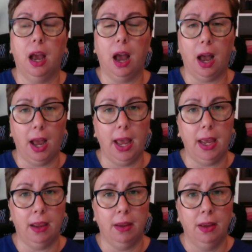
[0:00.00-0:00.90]

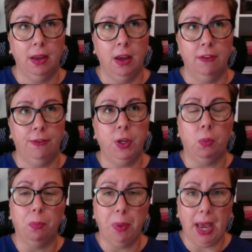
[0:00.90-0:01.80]
I
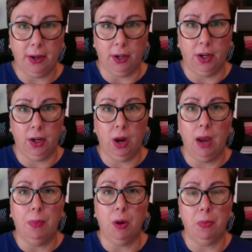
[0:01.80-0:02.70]
feel better
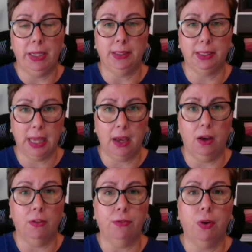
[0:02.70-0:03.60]
about
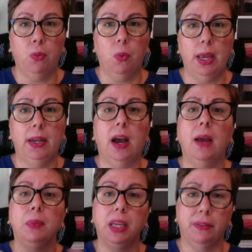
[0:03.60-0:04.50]
myself when
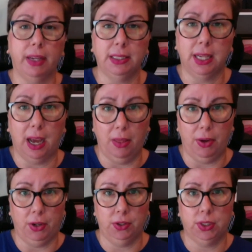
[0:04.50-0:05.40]
I'm giving to
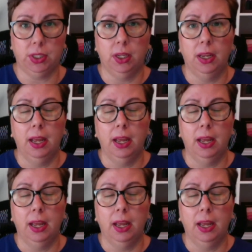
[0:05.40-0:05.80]
others.